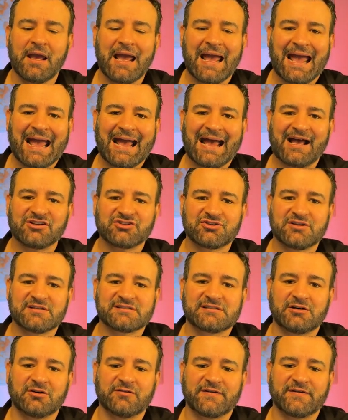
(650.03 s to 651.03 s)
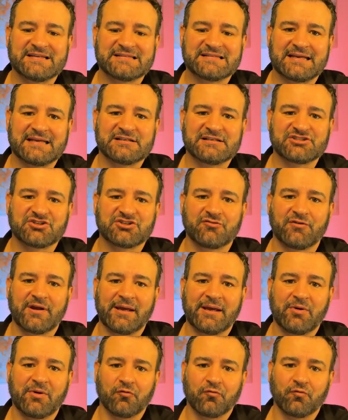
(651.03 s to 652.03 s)
Ask yourself, is Instagram
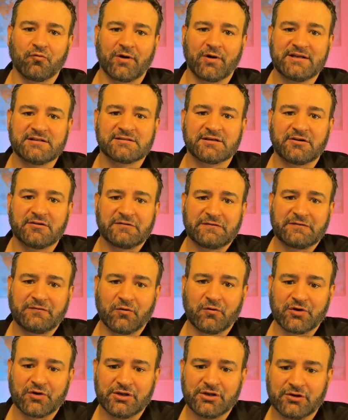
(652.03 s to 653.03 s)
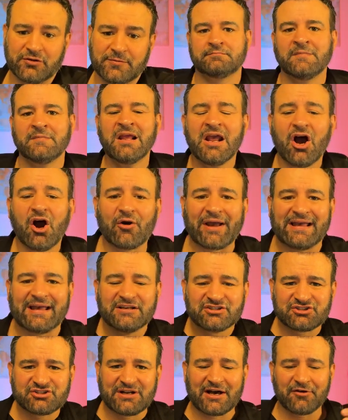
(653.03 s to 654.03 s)
right for you? Okay,
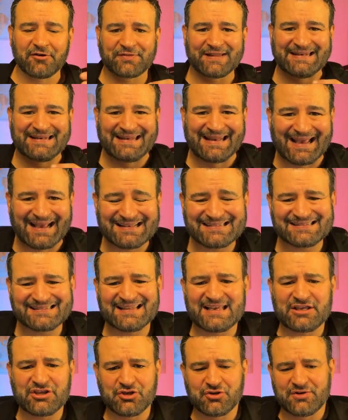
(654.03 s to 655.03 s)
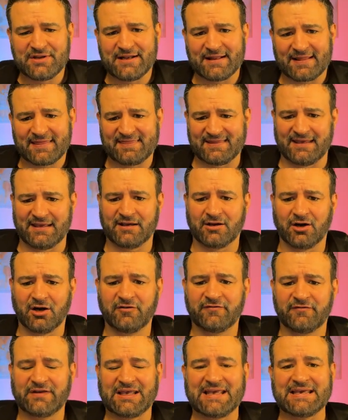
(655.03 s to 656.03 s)
so now the next thing you need to think
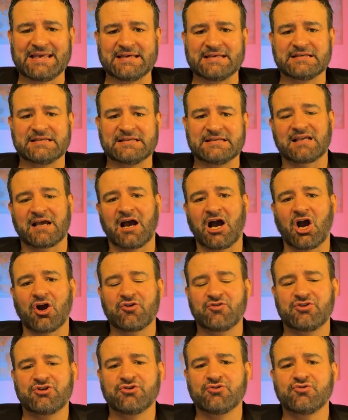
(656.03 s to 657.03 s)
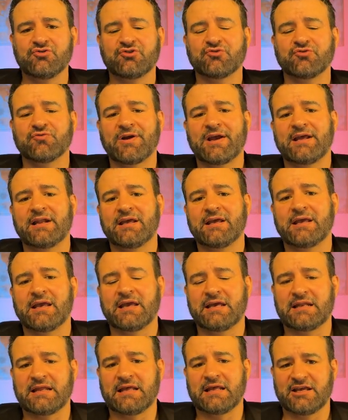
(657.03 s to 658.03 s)
of is, are you creating
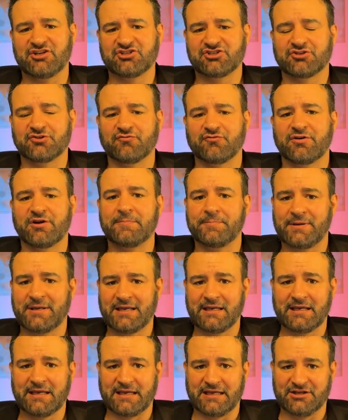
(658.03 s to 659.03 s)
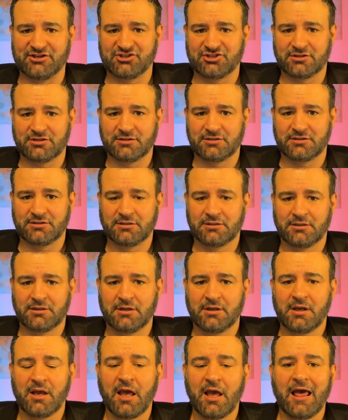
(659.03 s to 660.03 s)
an Instagram page
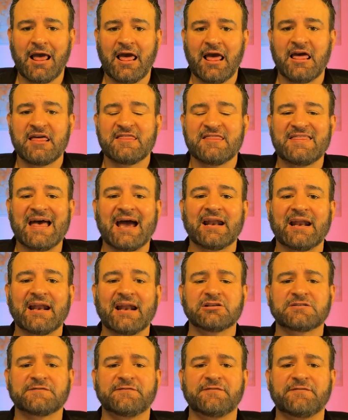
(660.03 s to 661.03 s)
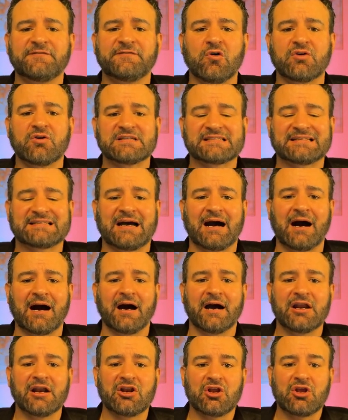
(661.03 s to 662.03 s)
that is focused
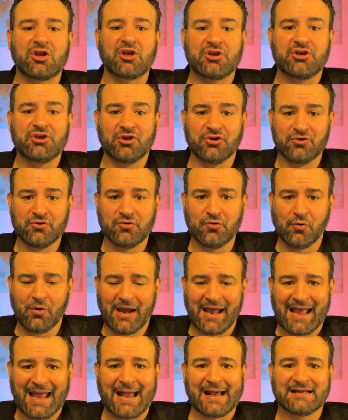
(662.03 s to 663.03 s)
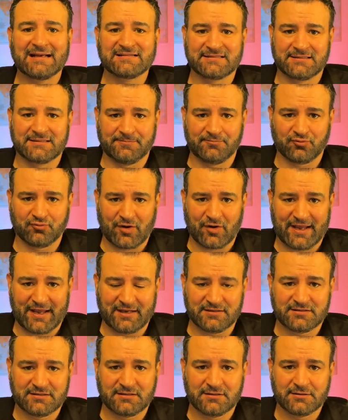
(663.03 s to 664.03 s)
on you as the
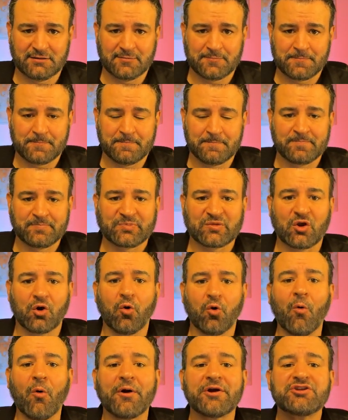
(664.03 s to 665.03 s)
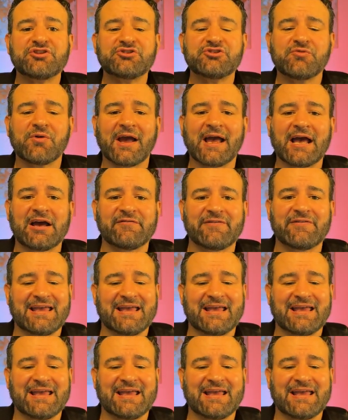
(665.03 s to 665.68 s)
brand, or do you have